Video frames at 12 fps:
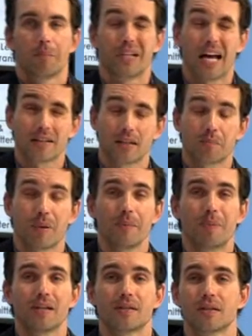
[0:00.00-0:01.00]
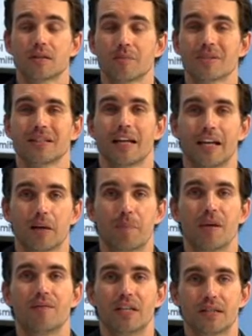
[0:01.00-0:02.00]
Plastic piping systems like
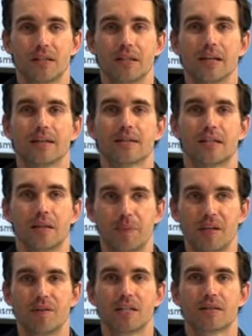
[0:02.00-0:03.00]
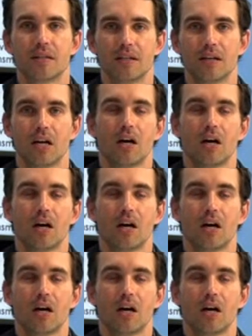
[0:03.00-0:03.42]
PVC and CPVC